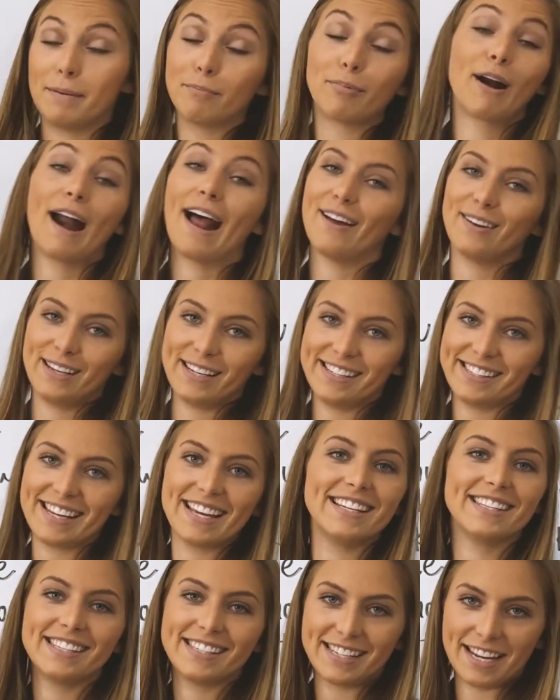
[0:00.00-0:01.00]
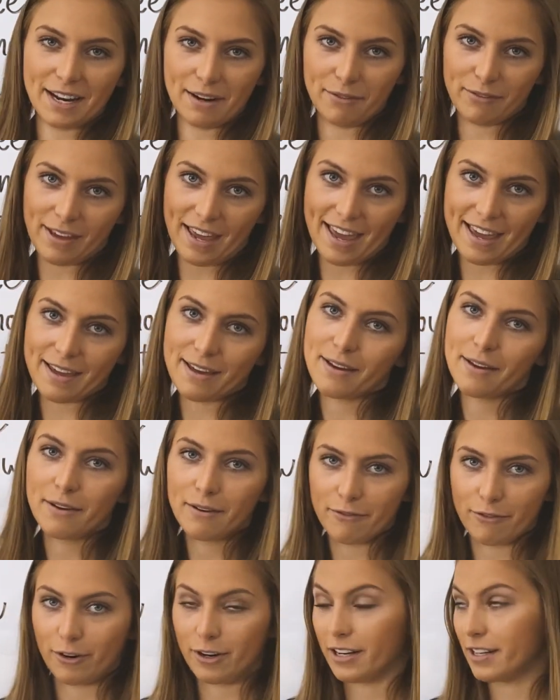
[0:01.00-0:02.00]
brownies instead of cake,
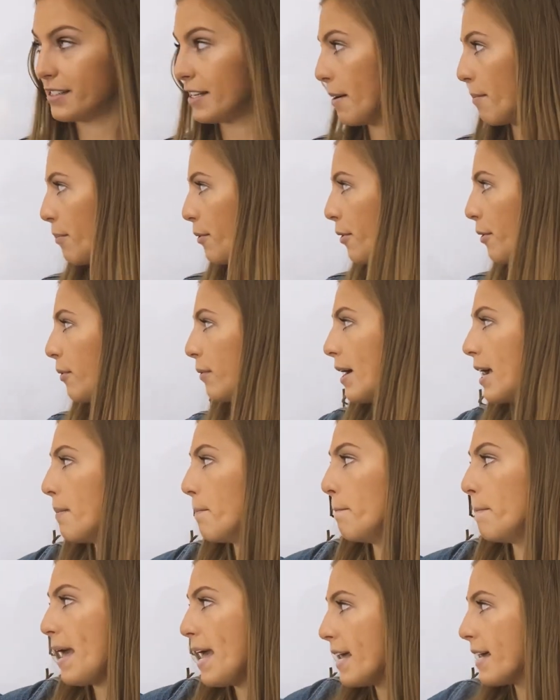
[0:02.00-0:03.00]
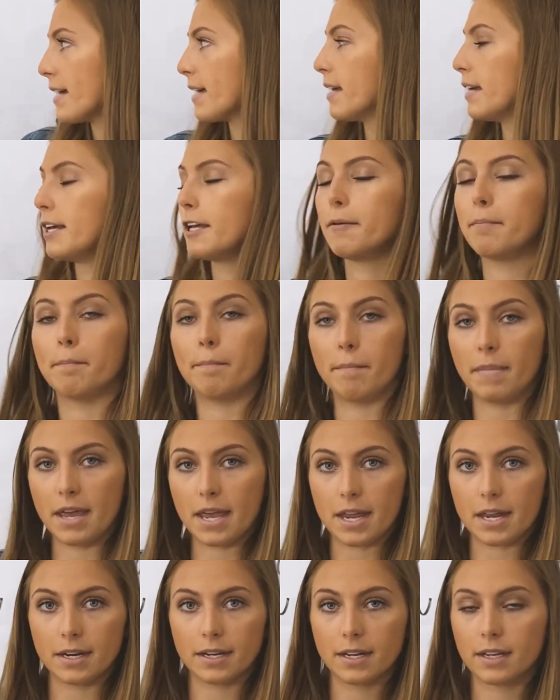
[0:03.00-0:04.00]
for example, right? Make,
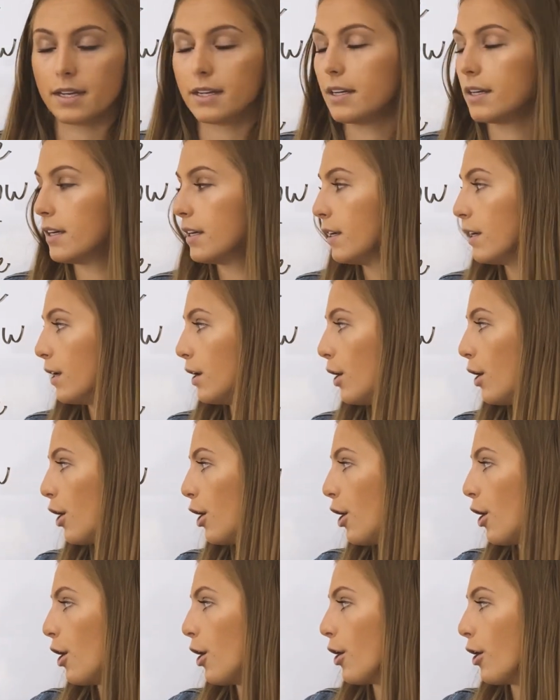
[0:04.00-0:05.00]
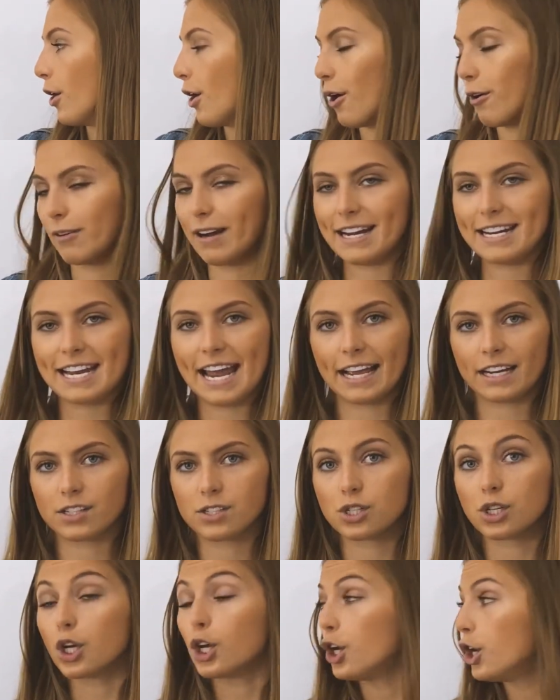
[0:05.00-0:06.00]
made. All right, next,